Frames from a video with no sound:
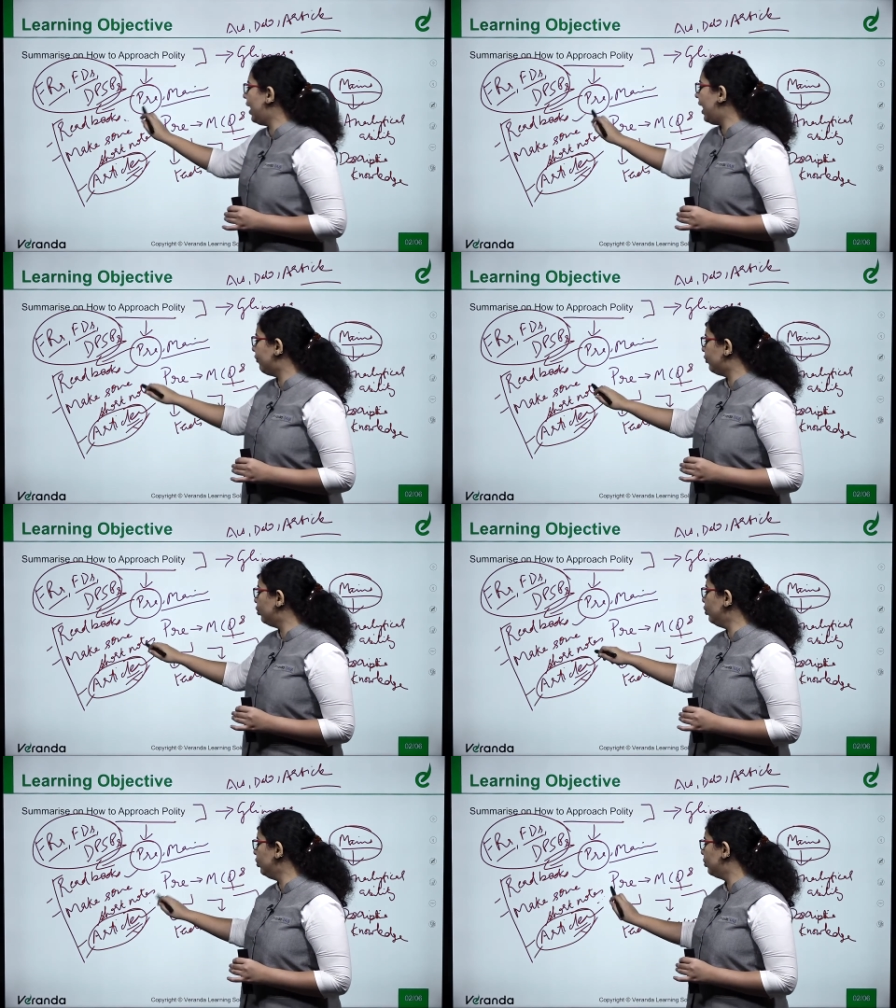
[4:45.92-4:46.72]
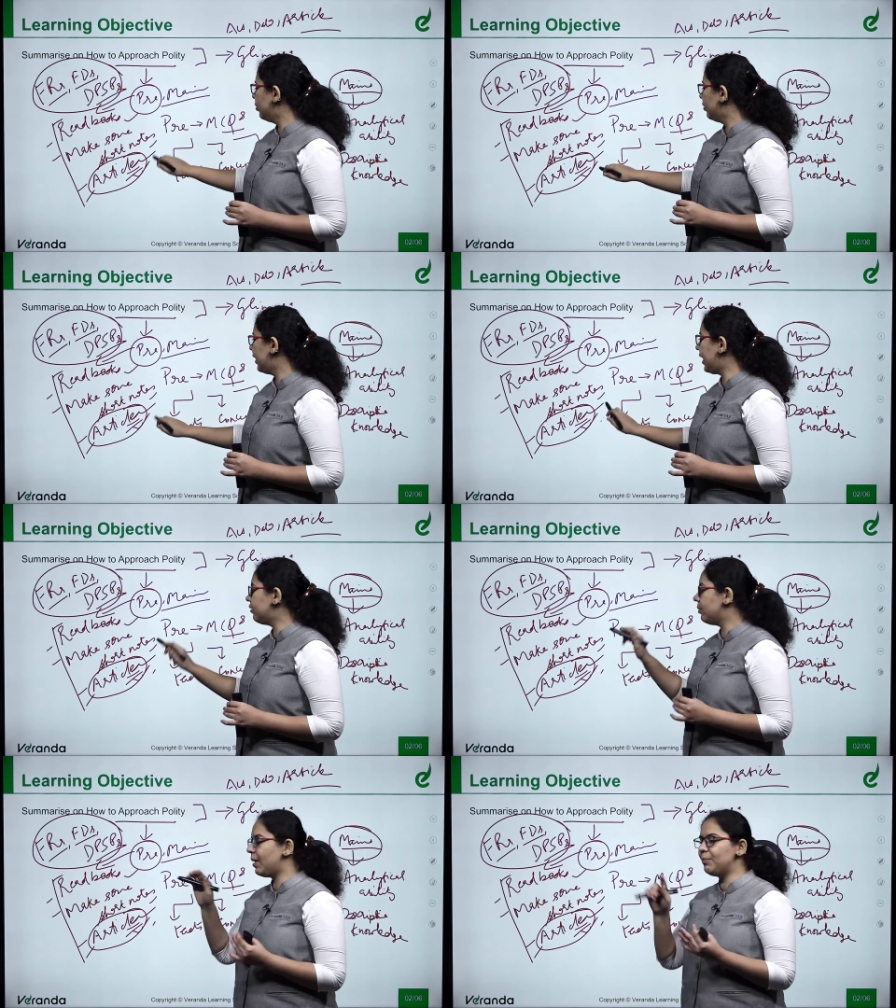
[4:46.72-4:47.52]
have to like
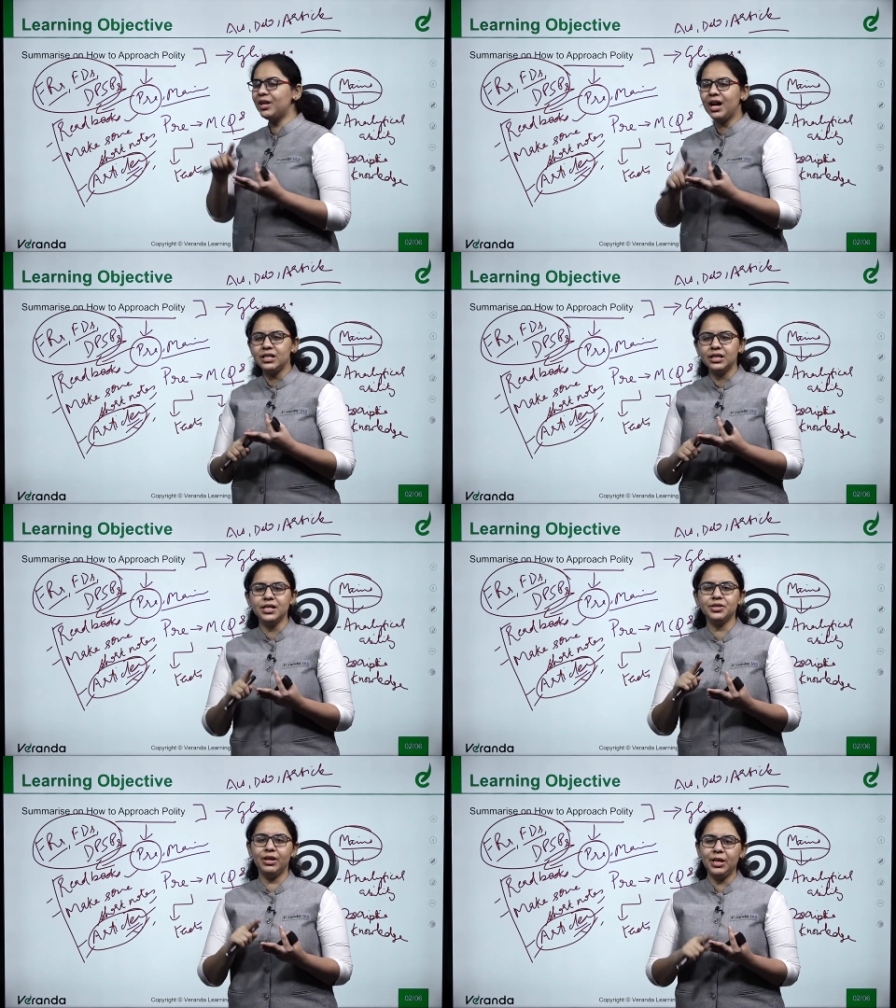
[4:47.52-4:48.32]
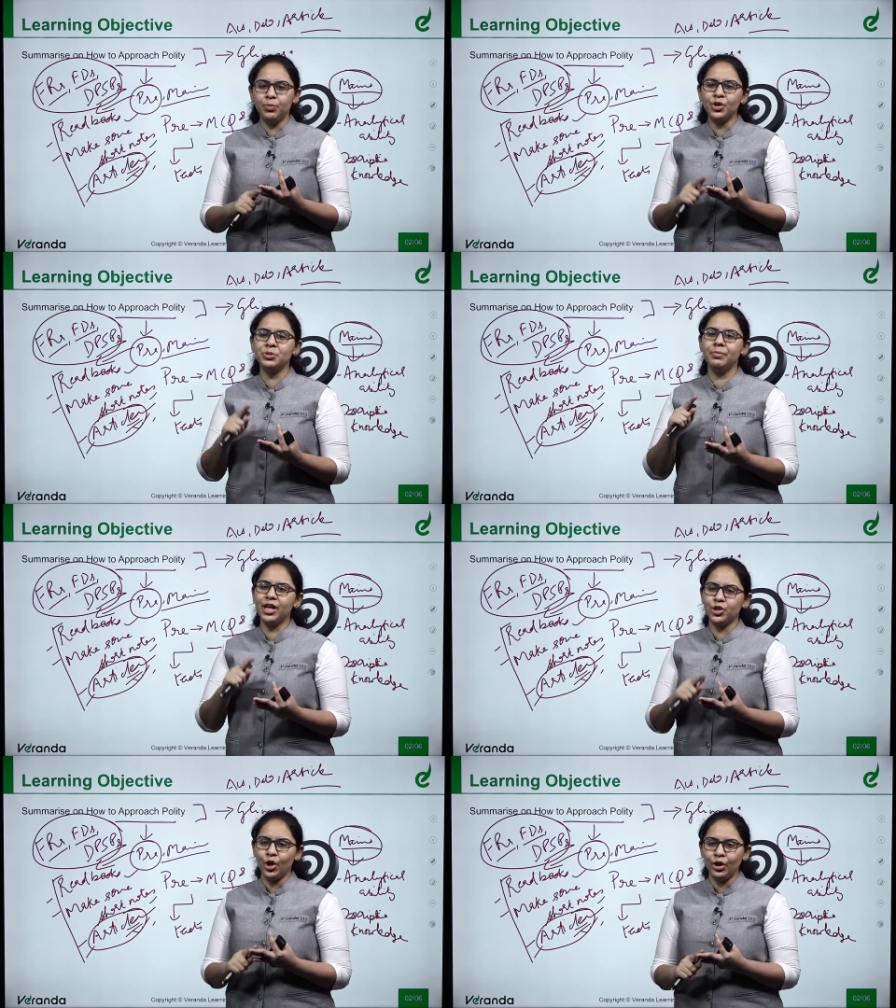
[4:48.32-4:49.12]
remember articles, read books,
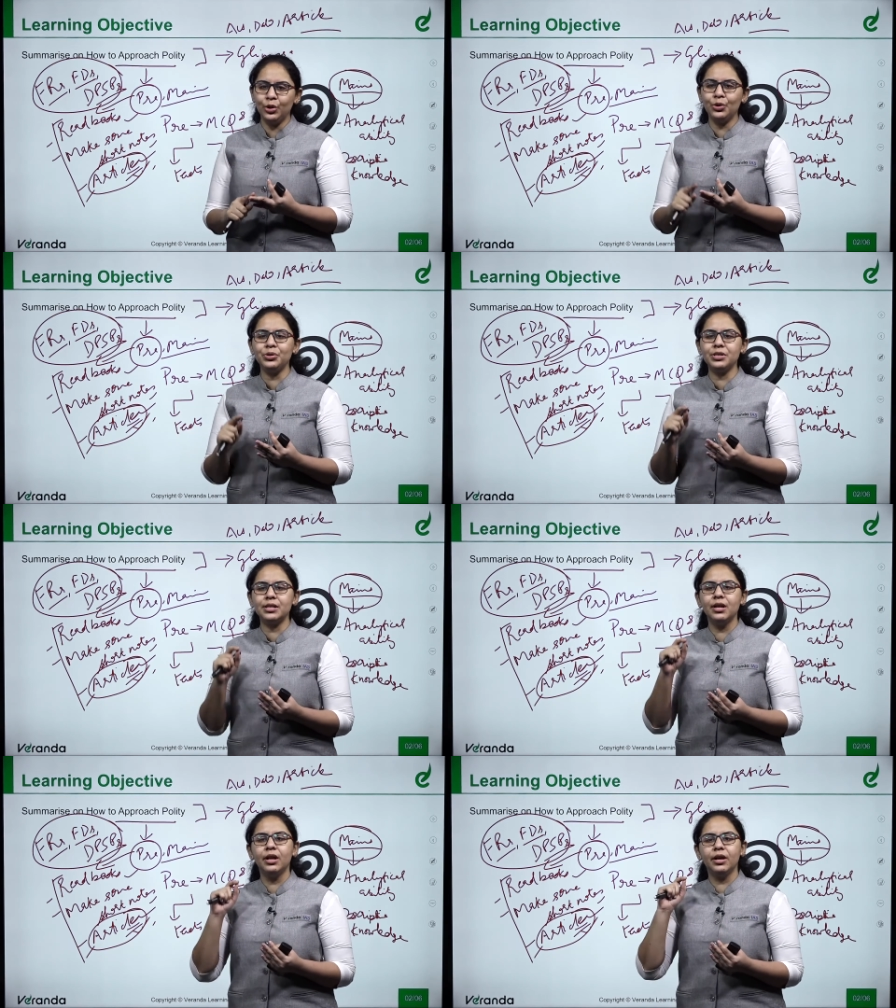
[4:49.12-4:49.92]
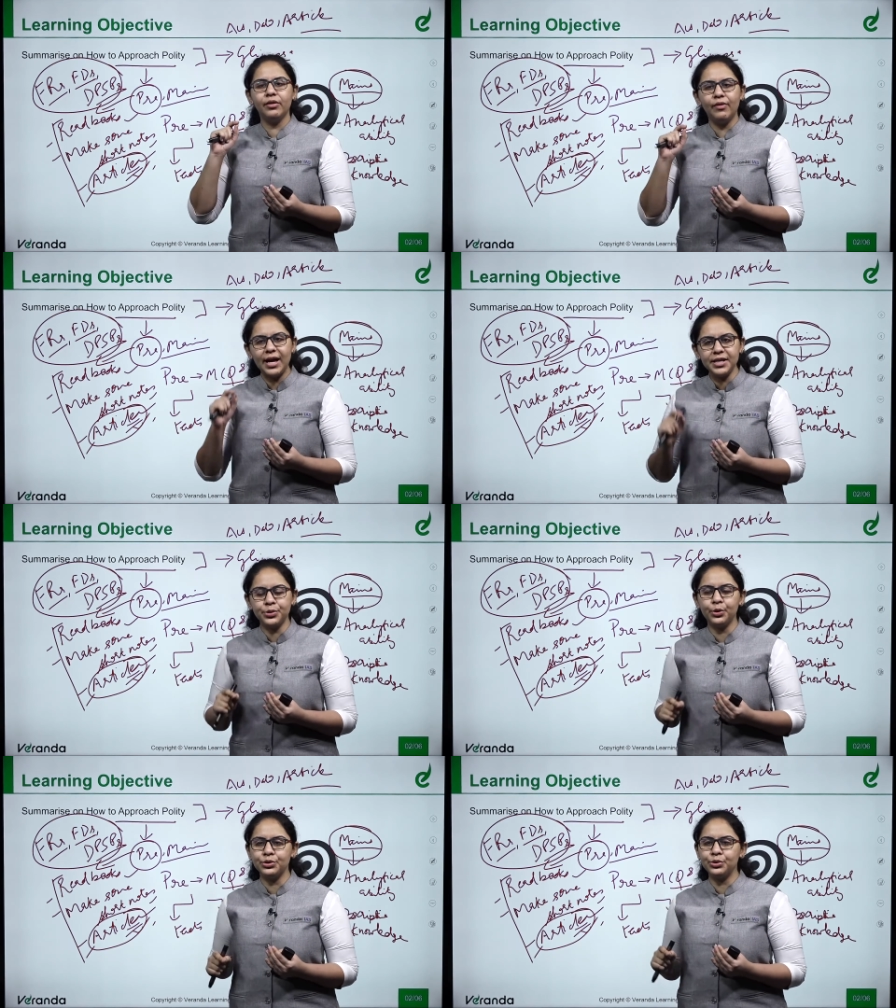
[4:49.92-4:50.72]
make short notes, revise
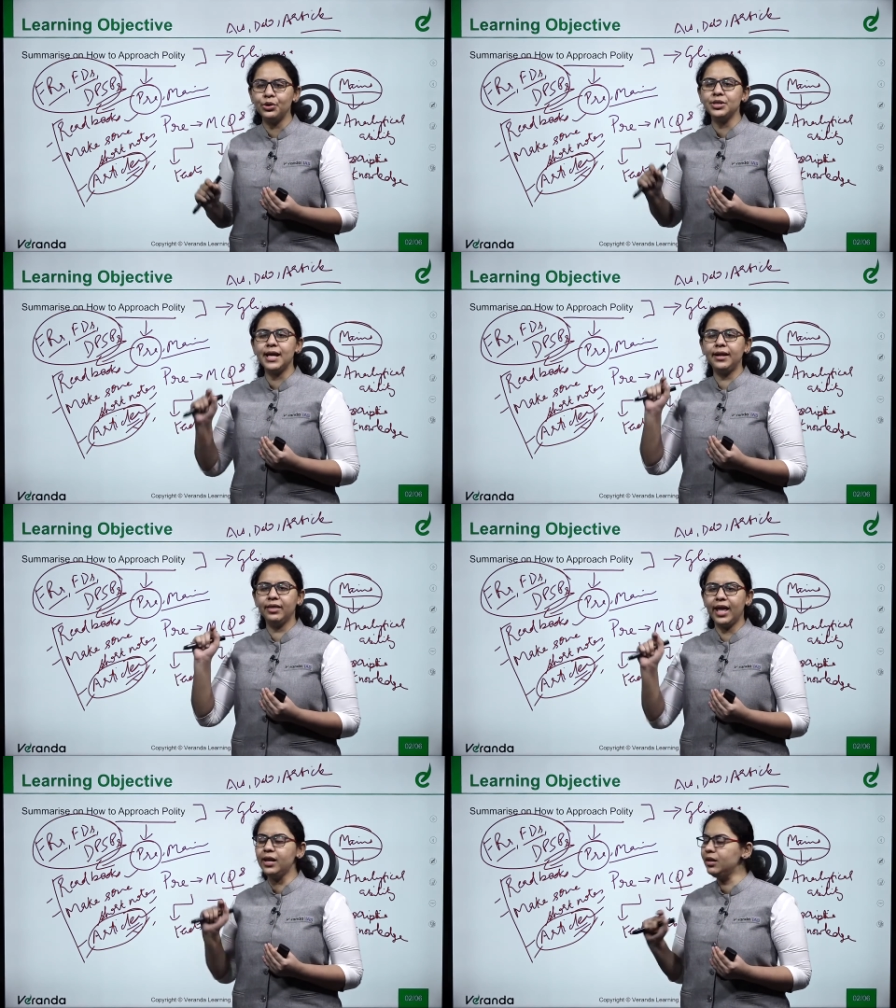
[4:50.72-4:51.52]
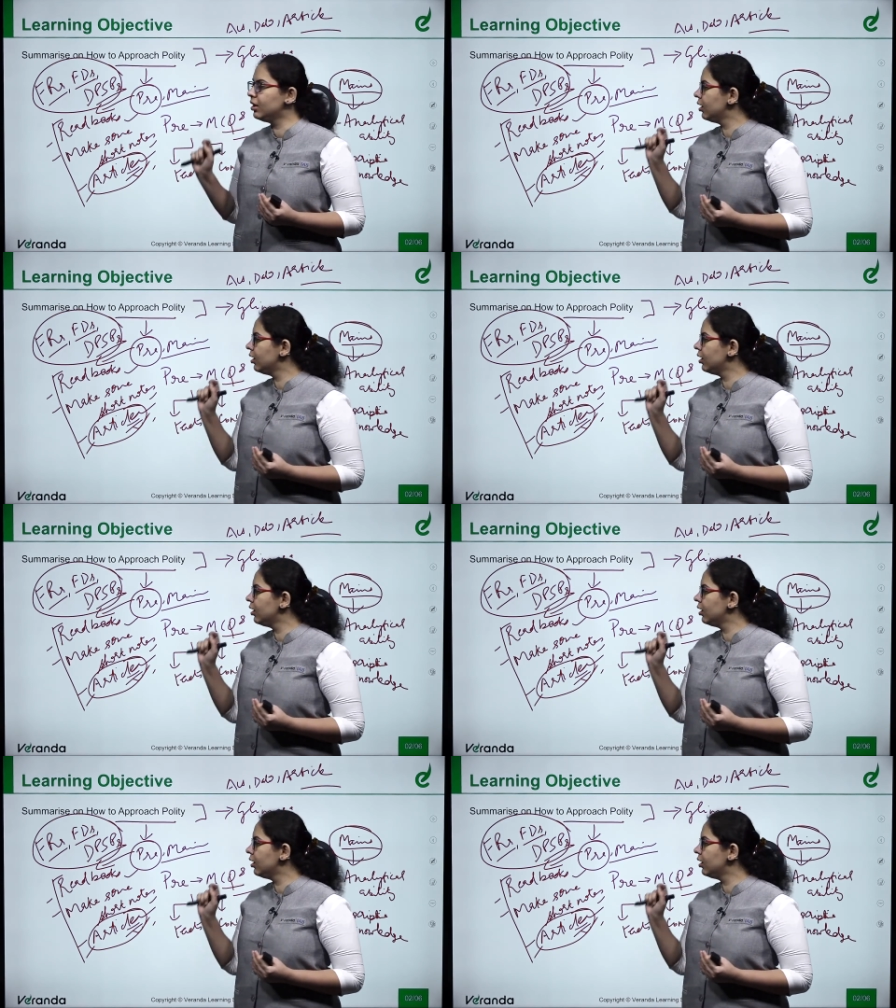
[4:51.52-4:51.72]
those notes, and then